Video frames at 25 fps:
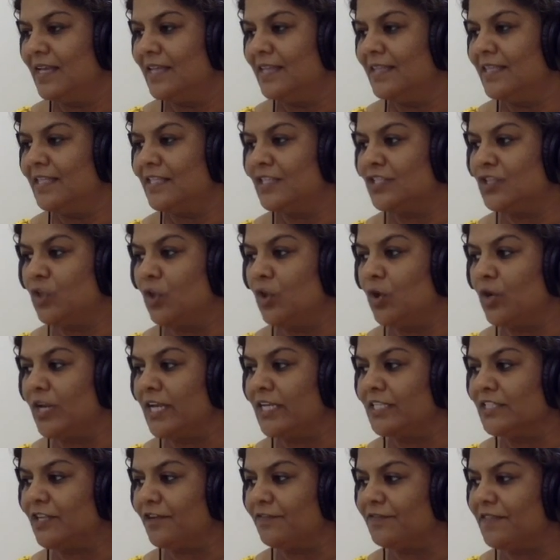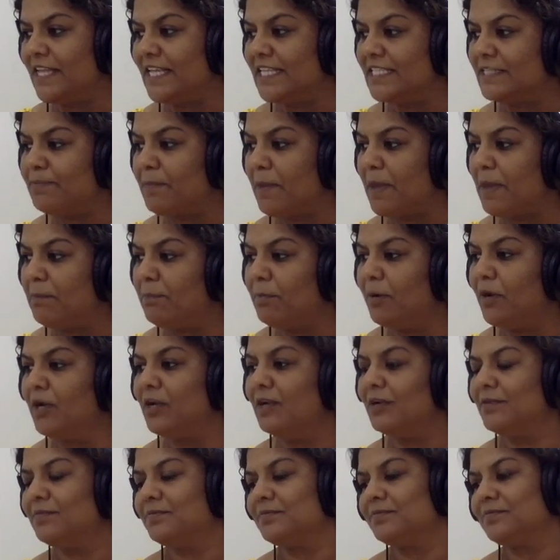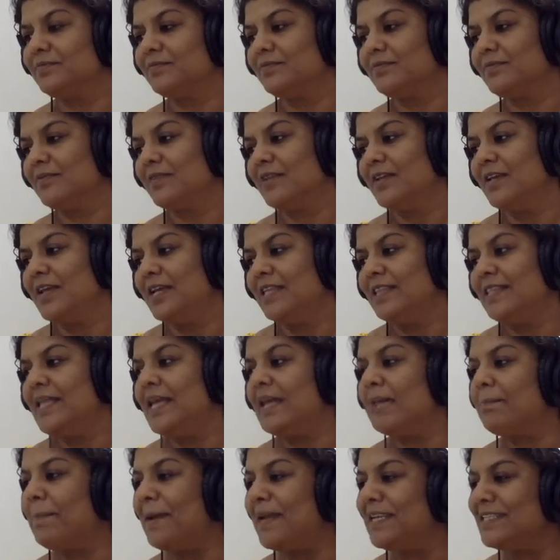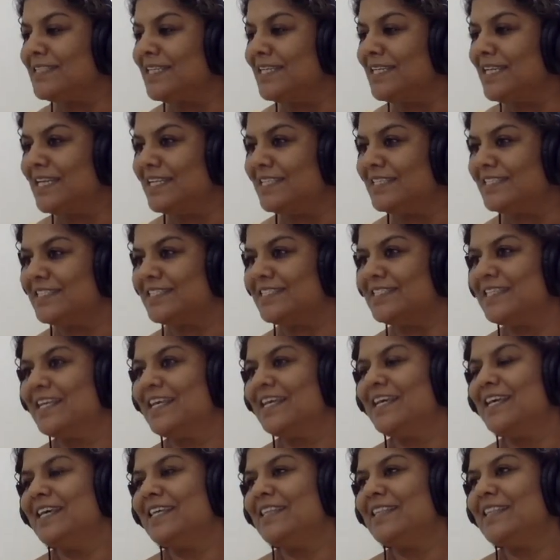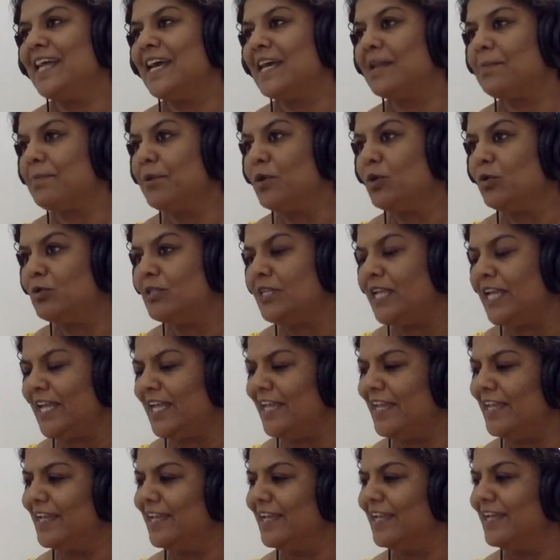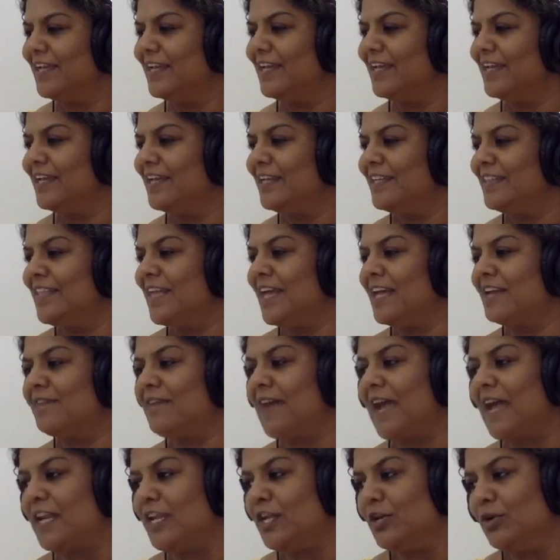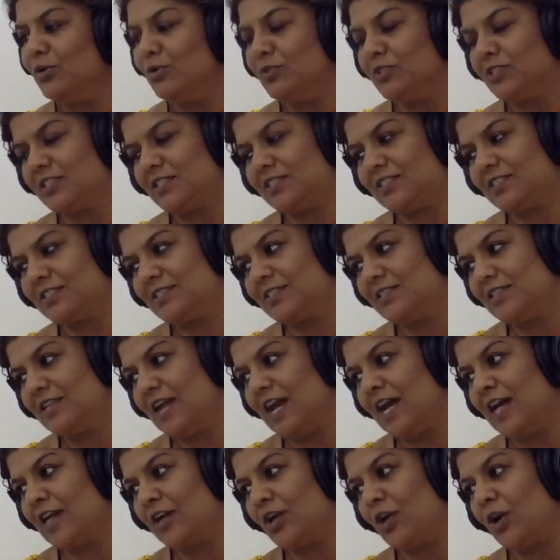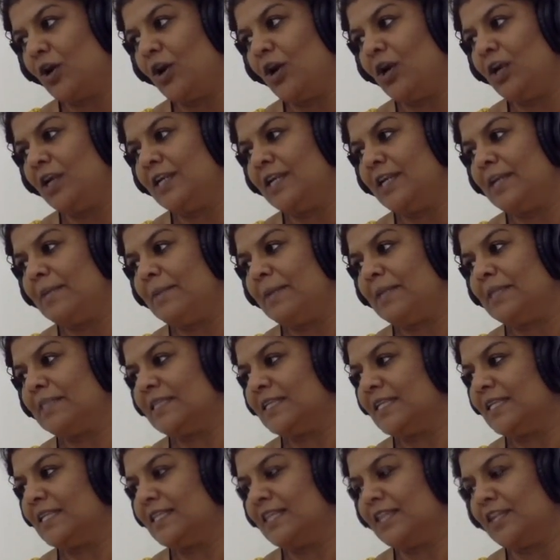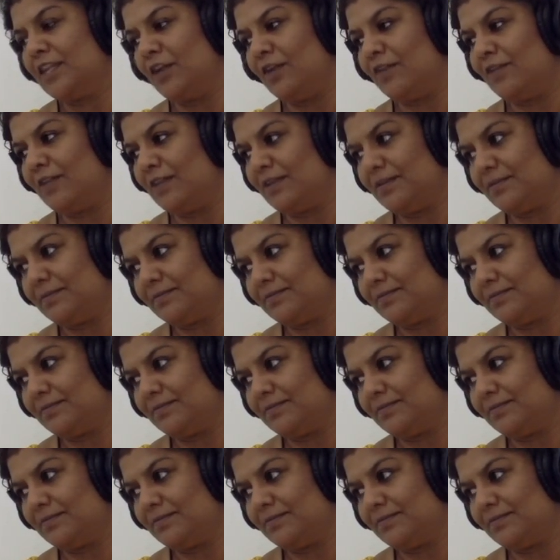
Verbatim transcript: The stories of these people, their pettiness, their beauty, their values, are all depicted in the novel.